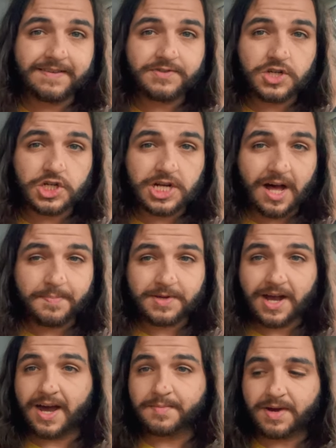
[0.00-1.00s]
left the shop,
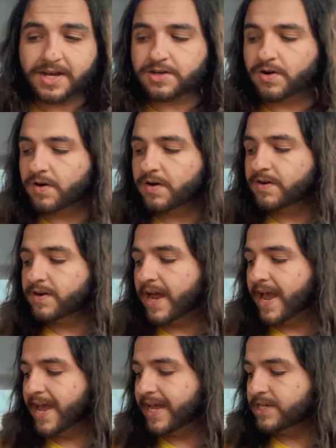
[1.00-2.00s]
got in my car,
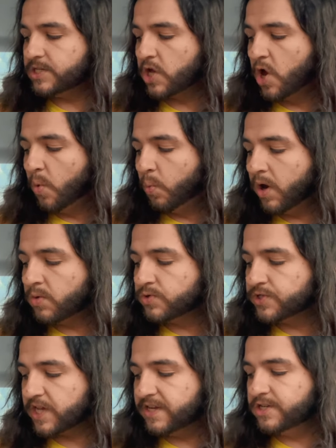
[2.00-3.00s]
and What
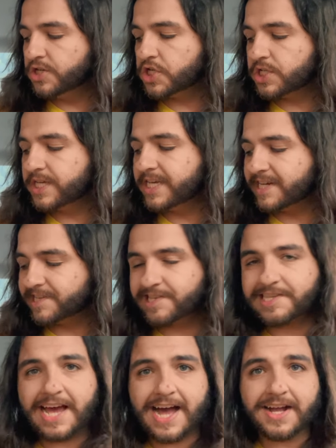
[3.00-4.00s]
was initially a
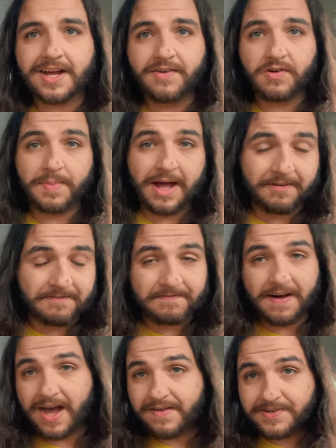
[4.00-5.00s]
stack of about
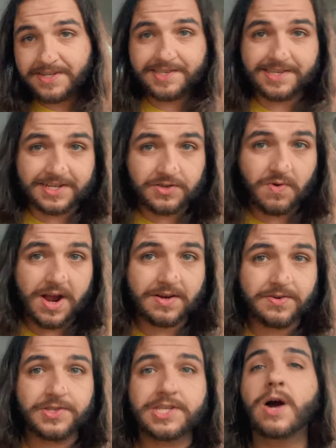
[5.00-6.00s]
5 to 6
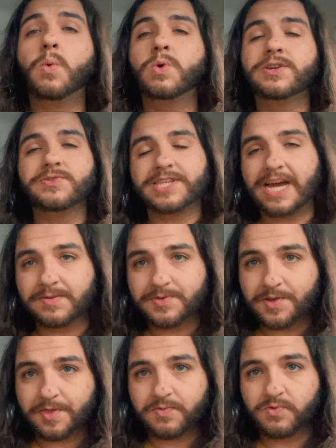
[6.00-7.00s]
records got whittled down
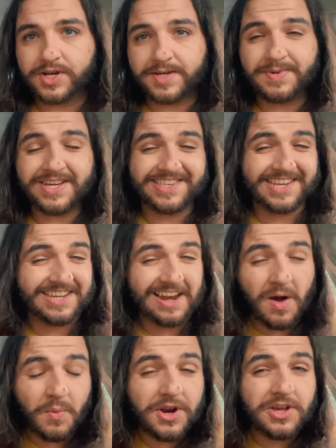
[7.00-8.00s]
to 3 because I did
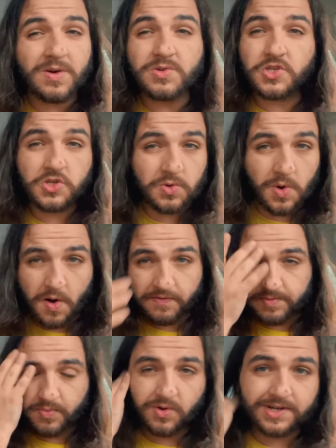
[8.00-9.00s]
not want to go too
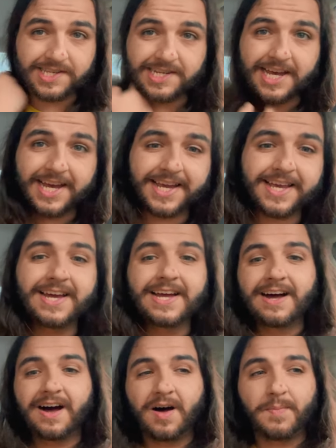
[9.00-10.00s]
overboard today.
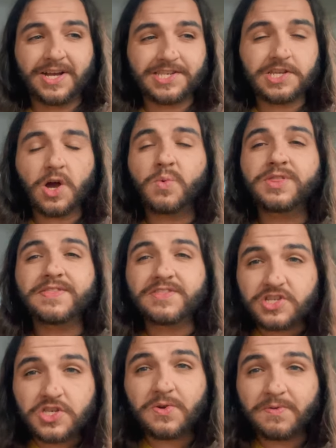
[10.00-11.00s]
I stuck within
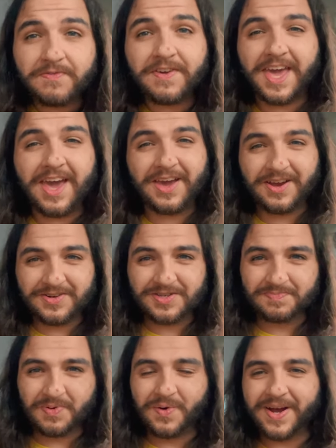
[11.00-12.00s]
the 2
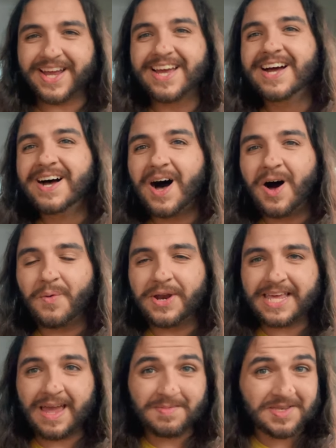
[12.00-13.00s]
figures point when
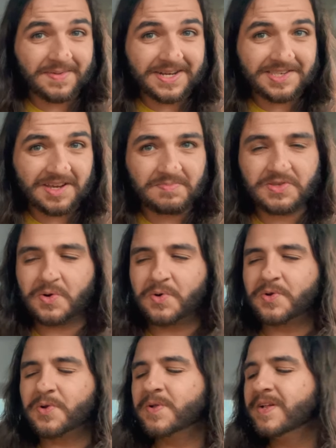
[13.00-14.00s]
it came to my
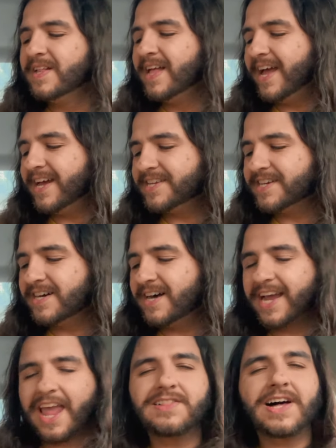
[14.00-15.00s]
subtotal. And
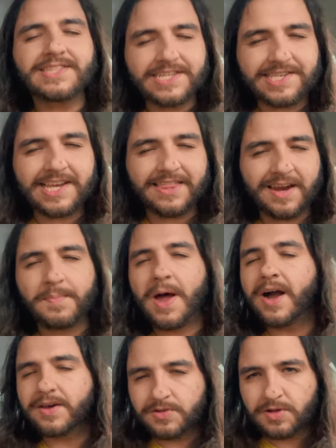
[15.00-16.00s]
I can gladly say that I'm
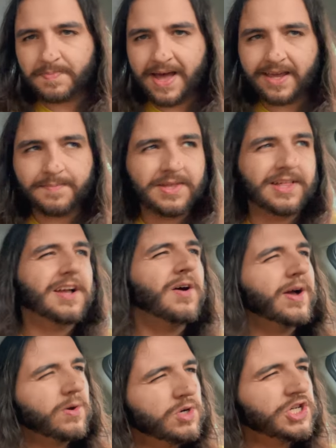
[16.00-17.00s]
not going to look back and be like, oh,
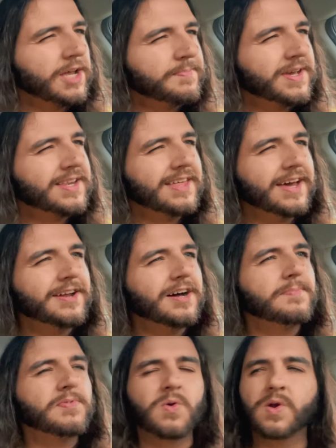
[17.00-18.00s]
I wish I picked that
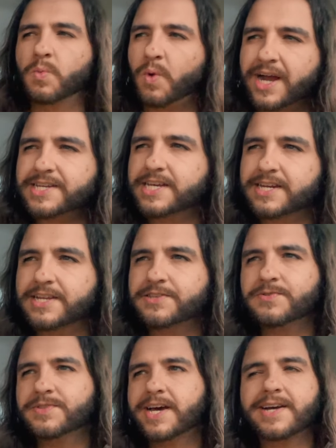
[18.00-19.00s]
up, or why didn't I
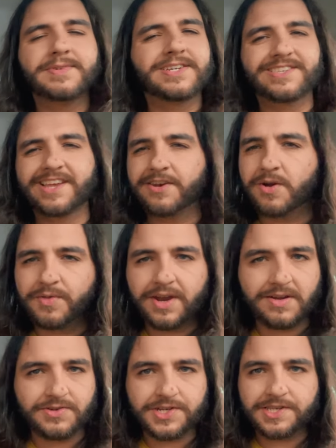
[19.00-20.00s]
do that? Because I know that
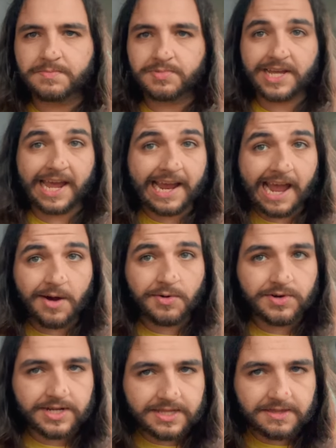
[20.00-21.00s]
I'll just simply
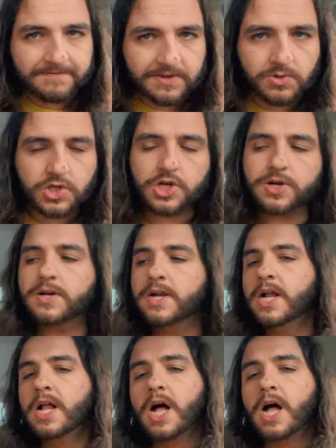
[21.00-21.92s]
encounter it in the future.